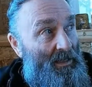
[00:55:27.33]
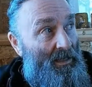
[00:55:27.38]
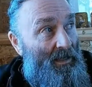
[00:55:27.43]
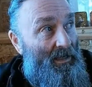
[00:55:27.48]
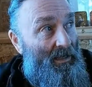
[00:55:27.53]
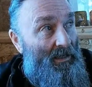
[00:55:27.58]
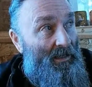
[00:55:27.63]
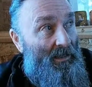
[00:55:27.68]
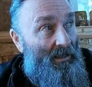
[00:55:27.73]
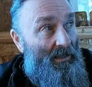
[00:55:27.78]

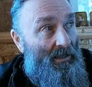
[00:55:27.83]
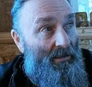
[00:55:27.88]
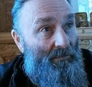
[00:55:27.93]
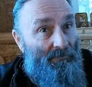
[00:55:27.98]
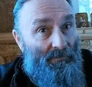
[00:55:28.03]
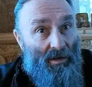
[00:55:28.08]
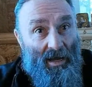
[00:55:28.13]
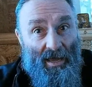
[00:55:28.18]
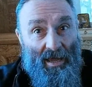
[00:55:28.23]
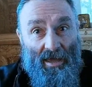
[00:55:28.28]

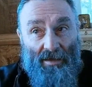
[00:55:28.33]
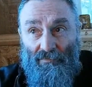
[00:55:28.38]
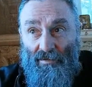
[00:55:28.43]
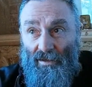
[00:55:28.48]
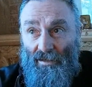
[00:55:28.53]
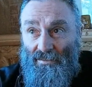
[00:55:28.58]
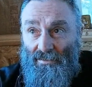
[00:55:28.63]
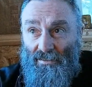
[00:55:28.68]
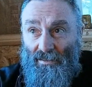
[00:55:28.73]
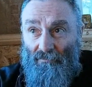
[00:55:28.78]
I have
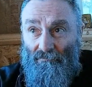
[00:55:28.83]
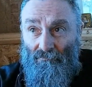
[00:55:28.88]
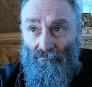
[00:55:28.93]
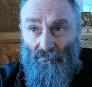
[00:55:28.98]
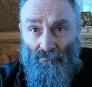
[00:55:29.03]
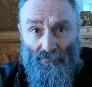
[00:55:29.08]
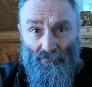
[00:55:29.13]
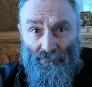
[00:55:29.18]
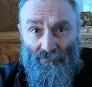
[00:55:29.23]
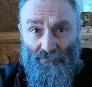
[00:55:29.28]
had
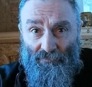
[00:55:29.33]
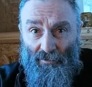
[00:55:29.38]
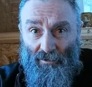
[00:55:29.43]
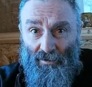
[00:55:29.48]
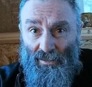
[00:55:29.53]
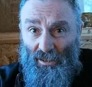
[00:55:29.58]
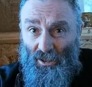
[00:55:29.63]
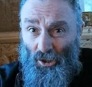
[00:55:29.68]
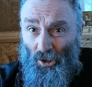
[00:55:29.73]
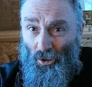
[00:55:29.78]
some
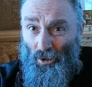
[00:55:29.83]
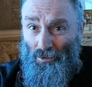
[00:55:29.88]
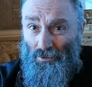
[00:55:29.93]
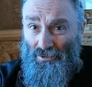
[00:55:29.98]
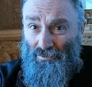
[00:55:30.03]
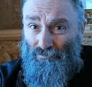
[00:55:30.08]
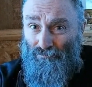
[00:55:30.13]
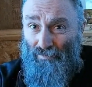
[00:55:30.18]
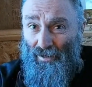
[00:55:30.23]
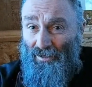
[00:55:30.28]
fairly
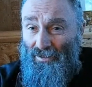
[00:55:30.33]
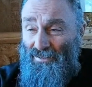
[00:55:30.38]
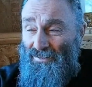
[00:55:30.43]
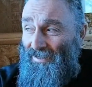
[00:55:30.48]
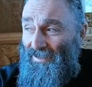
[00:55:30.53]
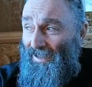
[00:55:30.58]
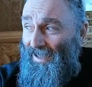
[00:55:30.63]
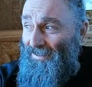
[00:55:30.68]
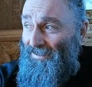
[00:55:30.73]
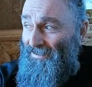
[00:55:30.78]
large bear
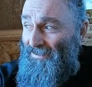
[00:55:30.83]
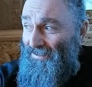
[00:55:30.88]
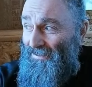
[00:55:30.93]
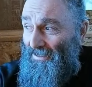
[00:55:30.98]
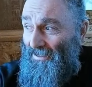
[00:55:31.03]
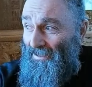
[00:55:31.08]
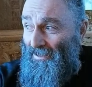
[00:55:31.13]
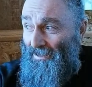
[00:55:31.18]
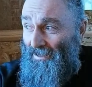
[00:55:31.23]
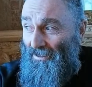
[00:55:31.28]
scat
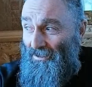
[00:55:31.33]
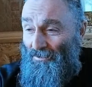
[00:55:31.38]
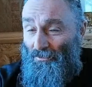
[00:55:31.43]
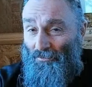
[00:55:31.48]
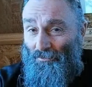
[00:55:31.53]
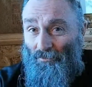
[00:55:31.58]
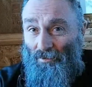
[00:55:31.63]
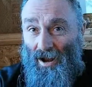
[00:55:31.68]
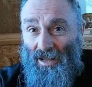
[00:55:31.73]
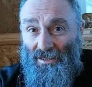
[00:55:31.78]

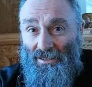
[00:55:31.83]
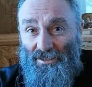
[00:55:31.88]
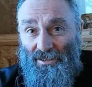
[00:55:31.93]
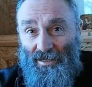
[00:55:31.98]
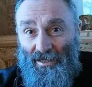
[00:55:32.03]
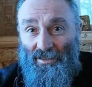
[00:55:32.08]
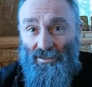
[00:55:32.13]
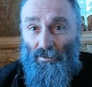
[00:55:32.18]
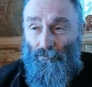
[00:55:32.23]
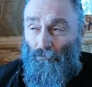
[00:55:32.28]
right
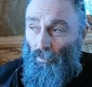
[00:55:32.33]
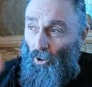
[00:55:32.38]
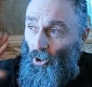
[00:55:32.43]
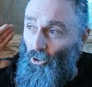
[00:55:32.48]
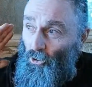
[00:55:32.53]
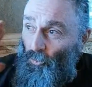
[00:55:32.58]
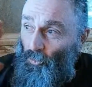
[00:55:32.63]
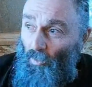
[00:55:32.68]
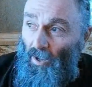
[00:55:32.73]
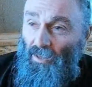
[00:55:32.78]
here in the
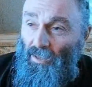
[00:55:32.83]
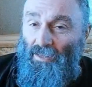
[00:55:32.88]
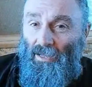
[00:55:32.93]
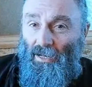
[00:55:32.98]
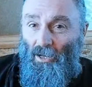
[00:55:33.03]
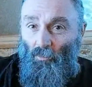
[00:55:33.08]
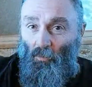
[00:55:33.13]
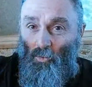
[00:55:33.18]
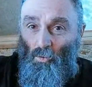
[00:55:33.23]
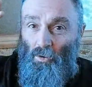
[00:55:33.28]
pathway that
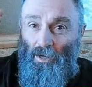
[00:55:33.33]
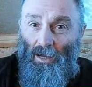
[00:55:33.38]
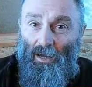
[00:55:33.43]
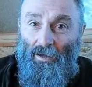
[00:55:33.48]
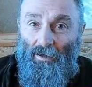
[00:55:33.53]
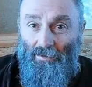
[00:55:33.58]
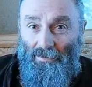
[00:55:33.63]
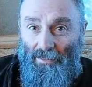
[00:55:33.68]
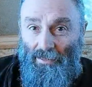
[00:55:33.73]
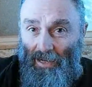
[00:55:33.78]
I
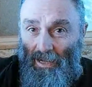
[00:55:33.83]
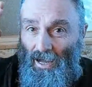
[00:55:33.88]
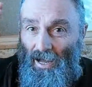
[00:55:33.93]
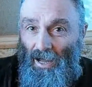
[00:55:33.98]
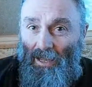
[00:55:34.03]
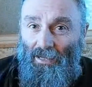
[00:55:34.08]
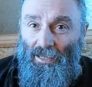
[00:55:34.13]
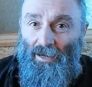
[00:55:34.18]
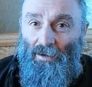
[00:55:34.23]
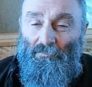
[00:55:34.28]

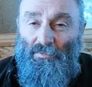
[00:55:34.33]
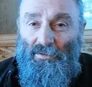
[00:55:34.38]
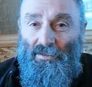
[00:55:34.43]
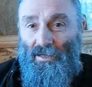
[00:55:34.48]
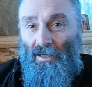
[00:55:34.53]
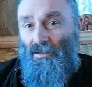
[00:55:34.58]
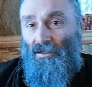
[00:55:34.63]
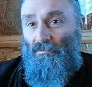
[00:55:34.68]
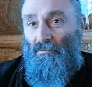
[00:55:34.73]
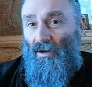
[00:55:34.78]
hike up and
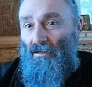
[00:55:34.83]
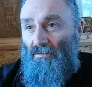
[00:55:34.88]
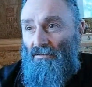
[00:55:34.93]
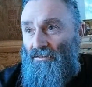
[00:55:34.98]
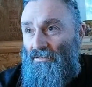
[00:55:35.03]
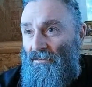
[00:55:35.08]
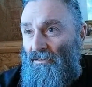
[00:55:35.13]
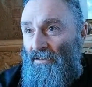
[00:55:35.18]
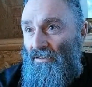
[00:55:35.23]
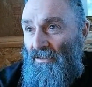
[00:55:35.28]
down the
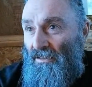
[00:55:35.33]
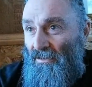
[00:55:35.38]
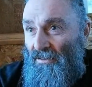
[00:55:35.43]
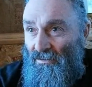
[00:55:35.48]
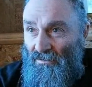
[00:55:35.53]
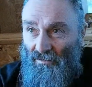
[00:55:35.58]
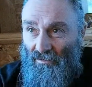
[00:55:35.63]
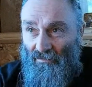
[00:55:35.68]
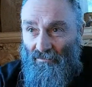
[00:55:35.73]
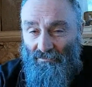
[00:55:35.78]
mountain.
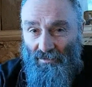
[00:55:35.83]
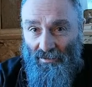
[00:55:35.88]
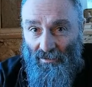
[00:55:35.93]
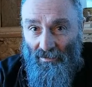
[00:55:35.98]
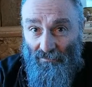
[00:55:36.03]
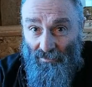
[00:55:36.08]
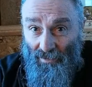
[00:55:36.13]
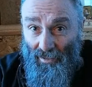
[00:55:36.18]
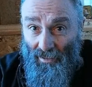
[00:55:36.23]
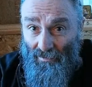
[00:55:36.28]
So
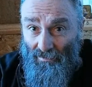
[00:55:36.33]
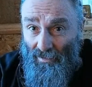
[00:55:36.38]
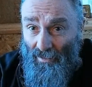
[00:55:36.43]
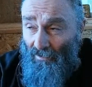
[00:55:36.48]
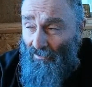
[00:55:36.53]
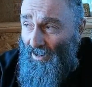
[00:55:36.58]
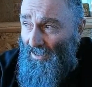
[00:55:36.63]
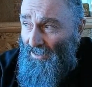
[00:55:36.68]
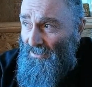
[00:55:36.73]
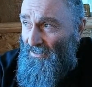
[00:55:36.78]

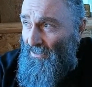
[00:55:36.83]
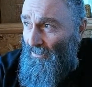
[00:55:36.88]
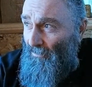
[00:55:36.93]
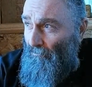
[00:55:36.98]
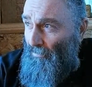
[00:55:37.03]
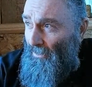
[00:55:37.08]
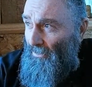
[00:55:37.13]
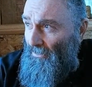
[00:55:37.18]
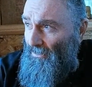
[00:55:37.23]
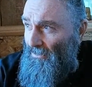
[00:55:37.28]
they're out here,
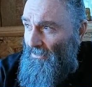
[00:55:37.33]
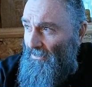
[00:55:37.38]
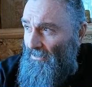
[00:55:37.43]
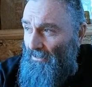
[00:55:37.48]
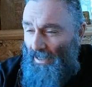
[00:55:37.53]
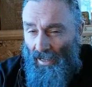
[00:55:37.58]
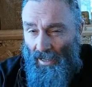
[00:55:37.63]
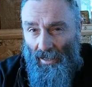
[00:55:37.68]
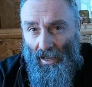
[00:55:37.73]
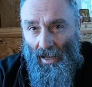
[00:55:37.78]
but
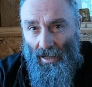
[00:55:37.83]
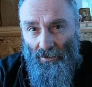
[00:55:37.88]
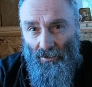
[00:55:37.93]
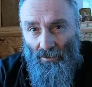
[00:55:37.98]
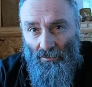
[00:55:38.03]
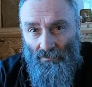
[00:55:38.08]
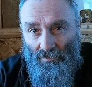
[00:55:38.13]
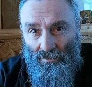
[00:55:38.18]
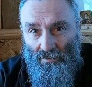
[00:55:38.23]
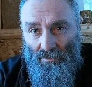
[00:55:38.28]
I
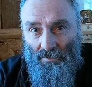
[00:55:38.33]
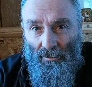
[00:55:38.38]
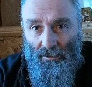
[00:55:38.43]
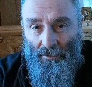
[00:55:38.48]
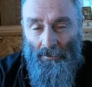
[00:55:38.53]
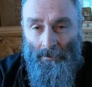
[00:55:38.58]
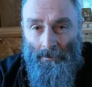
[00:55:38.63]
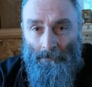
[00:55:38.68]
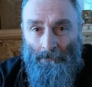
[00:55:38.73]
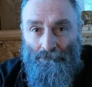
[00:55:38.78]
don't
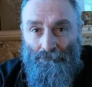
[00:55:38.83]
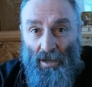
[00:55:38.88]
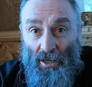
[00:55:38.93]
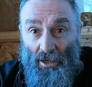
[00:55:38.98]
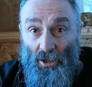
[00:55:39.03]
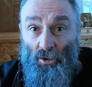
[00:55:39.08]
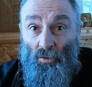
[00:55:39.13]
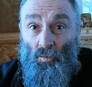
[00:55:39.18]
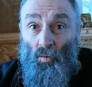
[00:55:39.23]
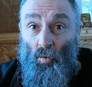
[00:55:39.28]

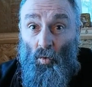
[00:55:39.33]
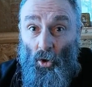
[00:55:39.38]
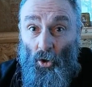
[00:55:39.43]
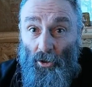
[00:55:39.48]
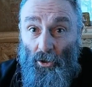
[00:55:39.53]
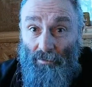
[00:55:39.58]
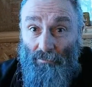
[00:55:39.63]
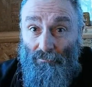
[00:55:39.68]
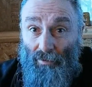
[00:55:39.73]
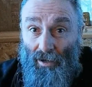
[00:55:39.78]

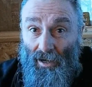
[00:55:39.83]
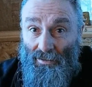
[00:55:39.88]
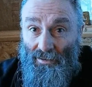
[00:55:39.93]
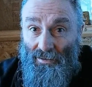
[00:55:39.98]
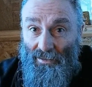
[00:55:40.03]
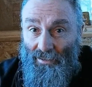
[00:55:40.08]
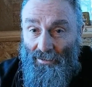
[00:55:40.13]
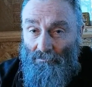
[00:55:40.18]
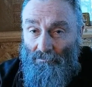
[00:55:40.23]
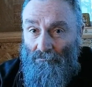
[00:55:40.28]
worry about
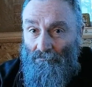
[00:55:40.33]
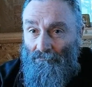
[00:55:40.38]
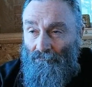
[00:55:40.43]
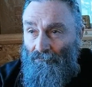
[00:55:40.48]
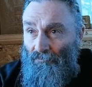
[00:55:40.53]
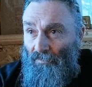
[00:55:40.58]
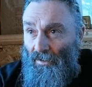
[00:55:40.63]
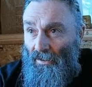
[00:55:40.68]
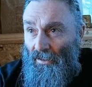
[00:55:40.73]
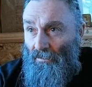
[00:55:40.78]

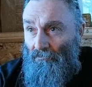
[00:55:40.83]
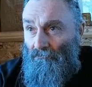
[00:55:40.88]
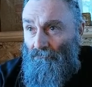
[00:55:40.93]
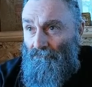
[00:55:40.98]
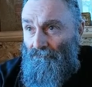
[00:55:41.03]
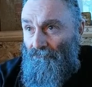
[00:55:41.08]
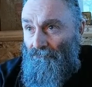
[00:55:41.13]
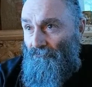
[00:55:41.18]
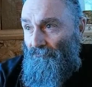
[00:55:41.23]
them.